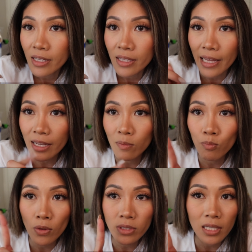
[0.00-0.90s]
like
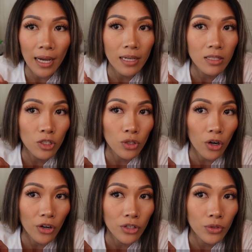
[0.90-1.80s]
both sides
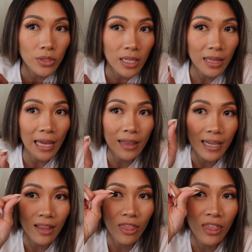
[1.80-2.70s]
are using that
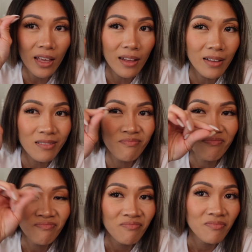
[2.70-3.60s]
like thin
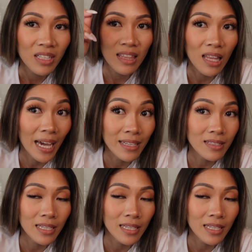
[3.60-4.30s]
line